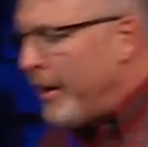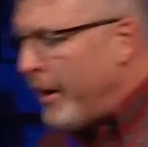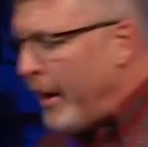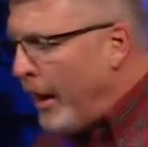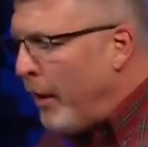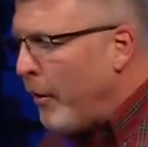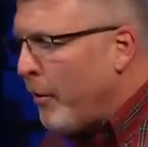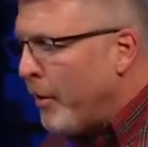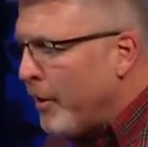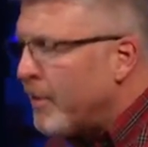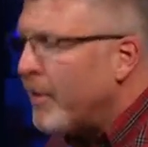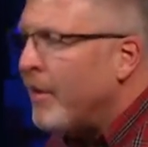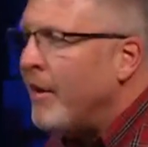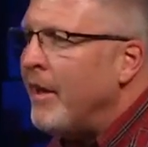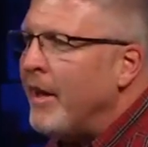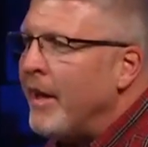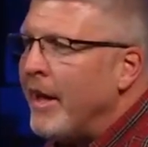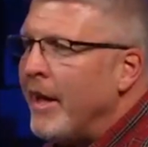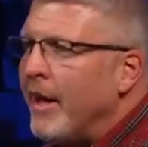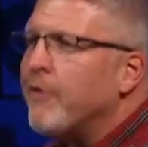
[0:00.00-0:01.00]

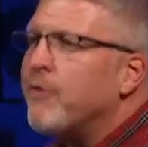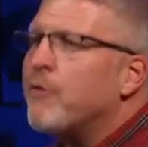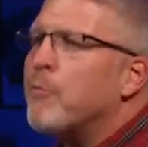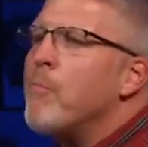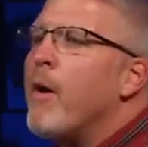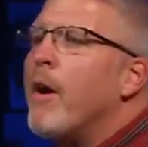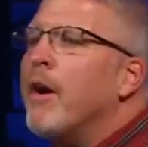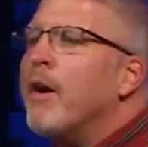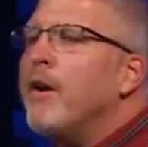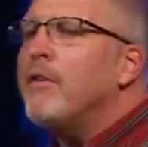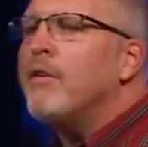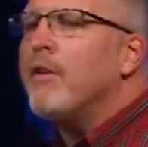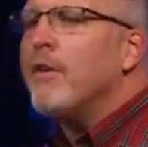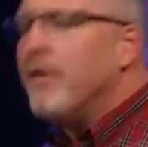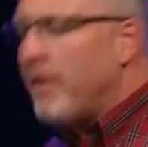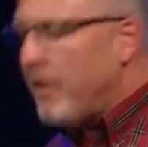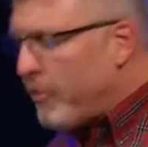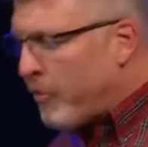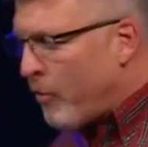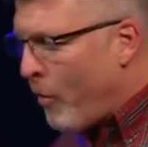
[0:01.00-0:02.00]
Herod, his mind
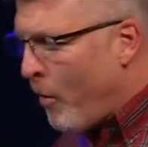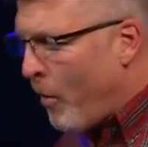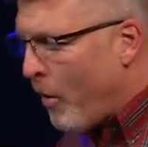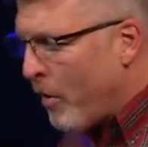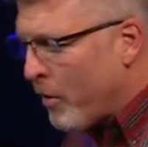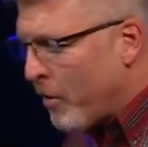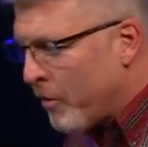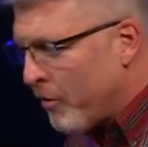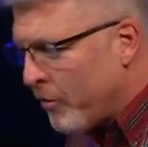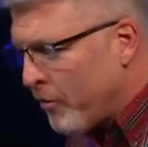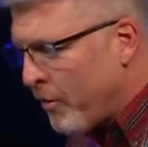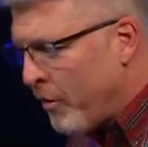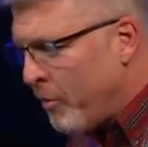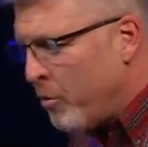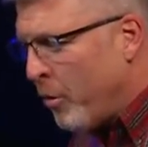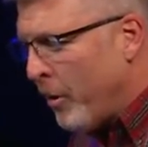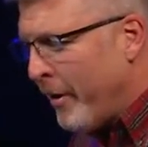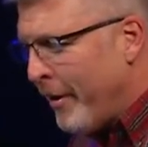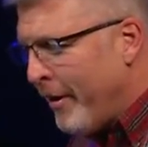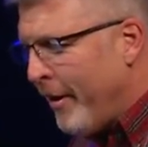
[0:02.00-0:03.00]
and his heart are
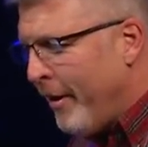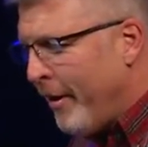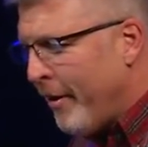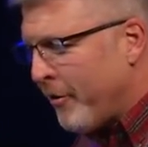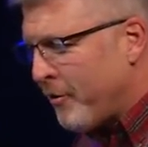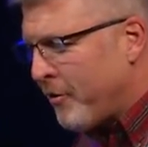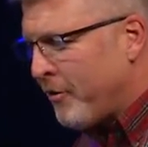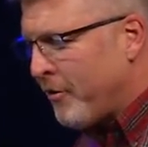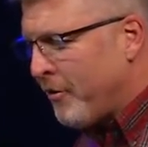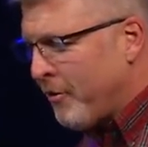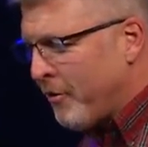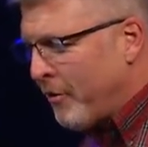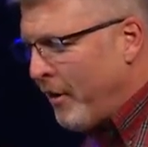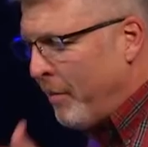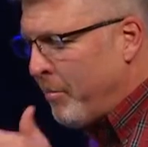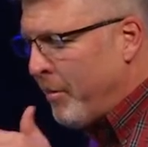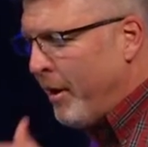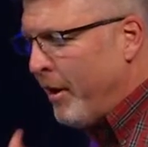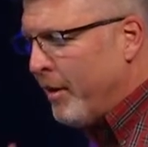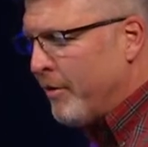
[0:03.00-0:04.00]
somewhere else.
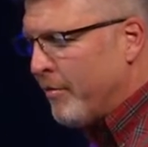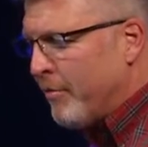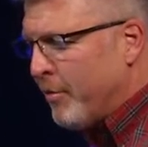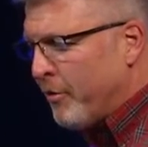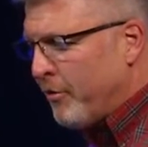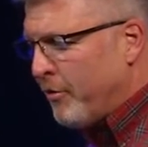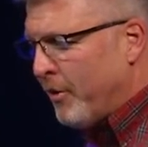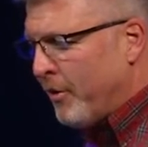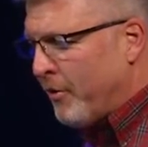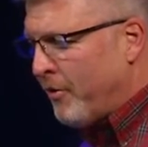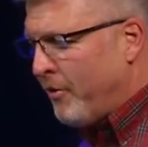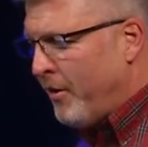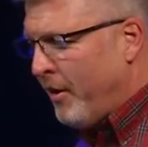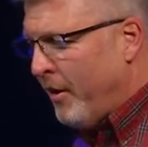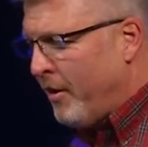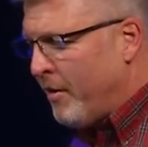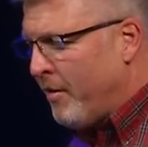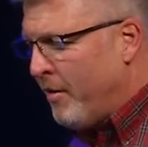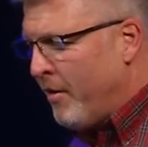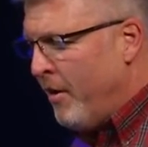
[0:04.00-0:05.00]
Skip ahead to verse
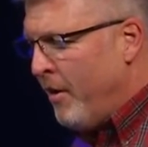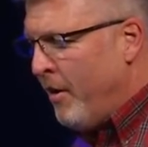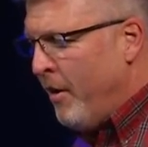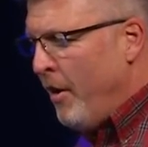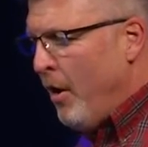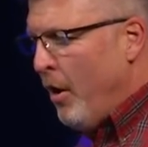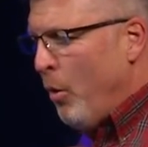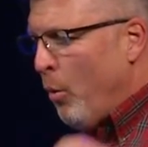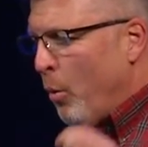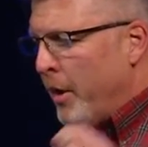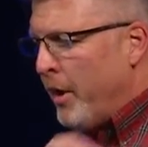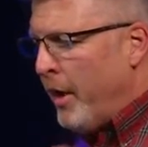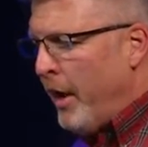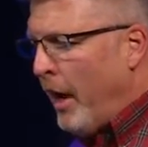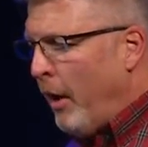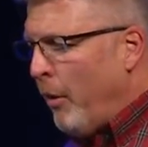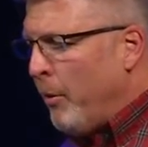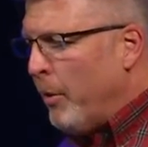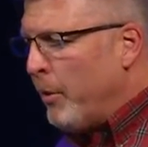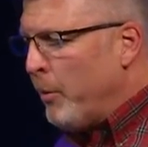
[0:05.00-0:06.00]
16. When
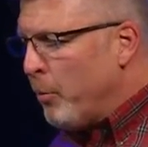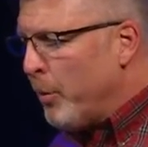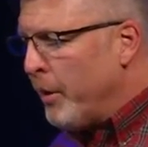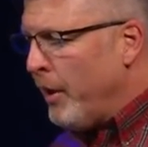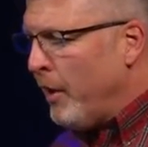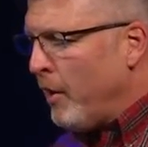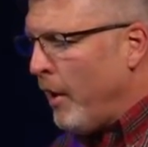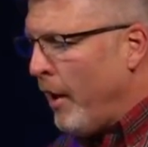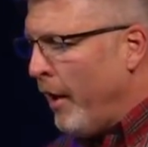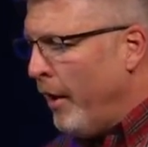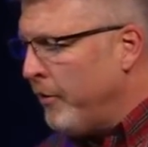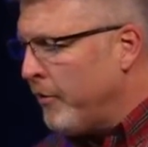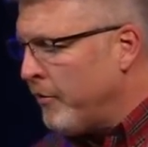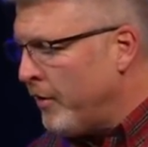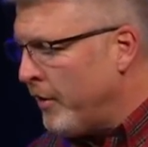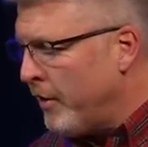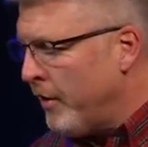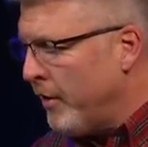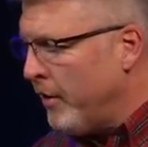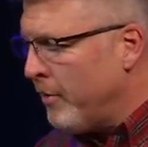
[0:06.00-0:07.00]
Herod realized
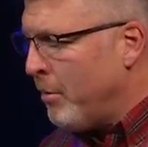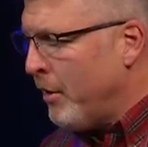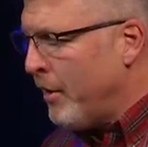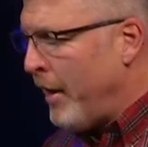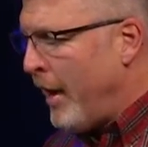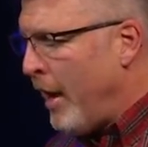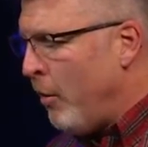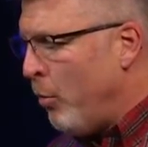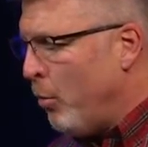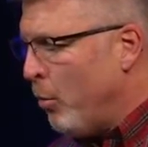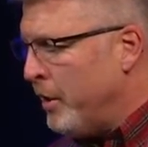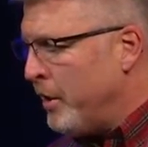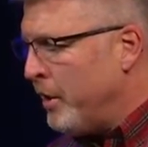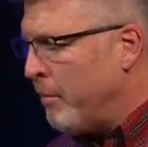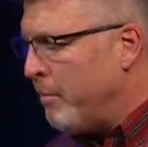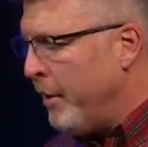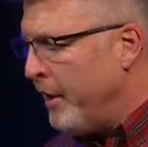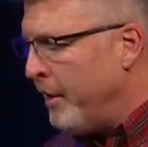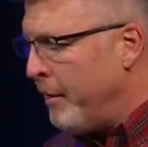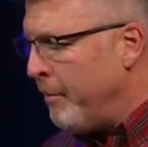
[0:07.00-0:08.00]
that he had been
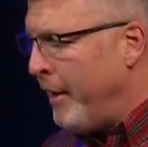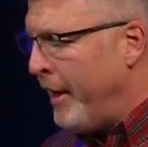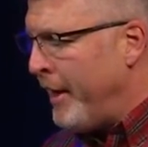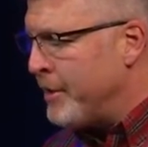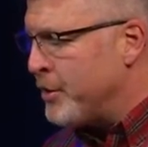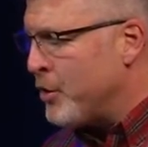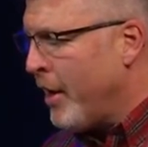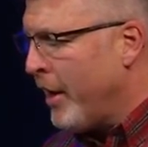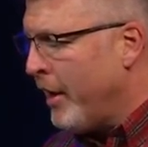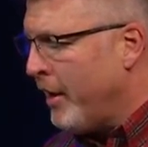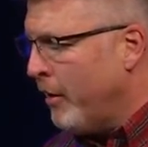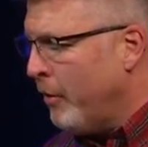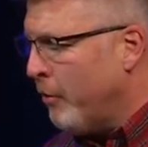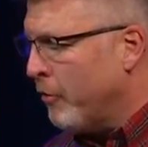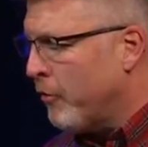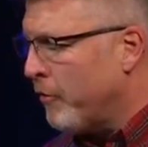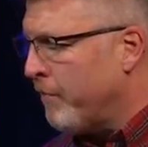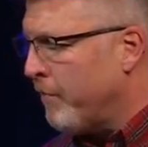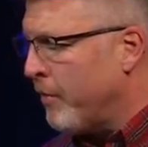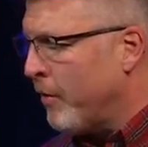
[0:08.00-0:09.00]
outwitted by the Magi, he
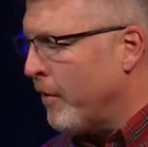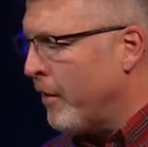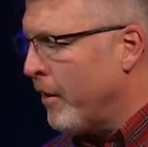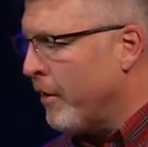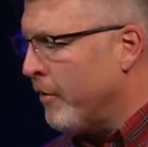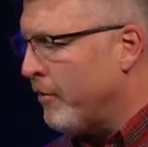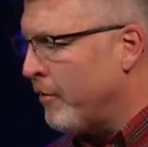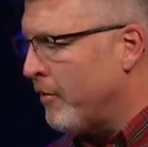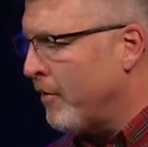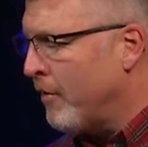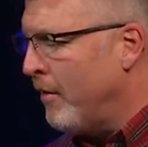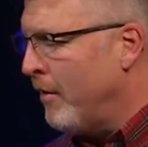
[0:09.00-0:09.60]
was furious.